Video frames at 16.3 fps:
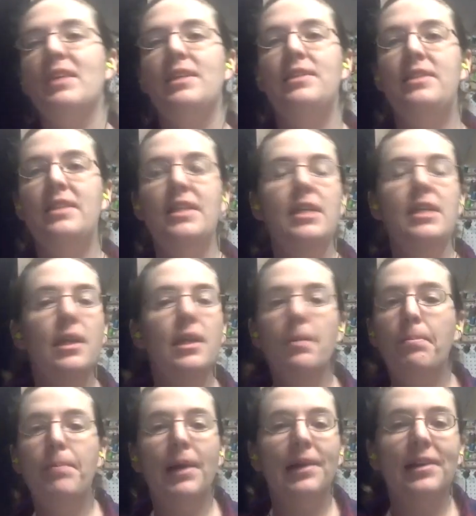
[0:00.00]

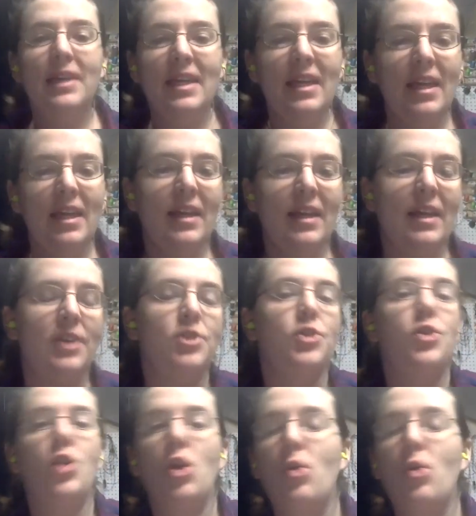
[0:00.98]
debunking
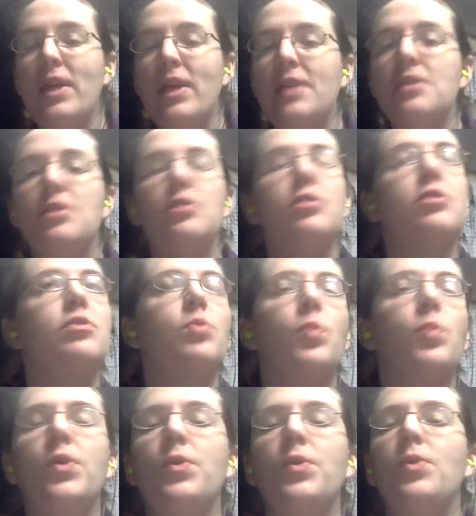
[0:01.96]
and going
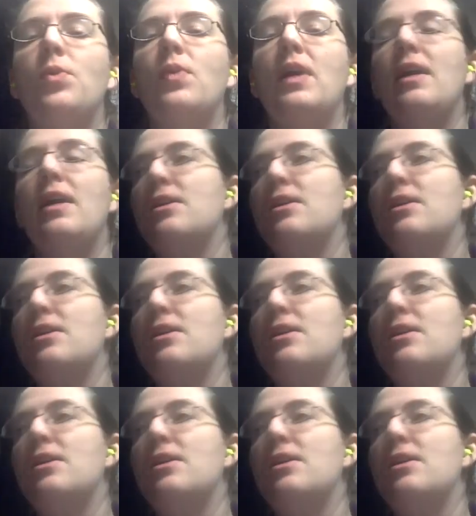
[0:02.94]
through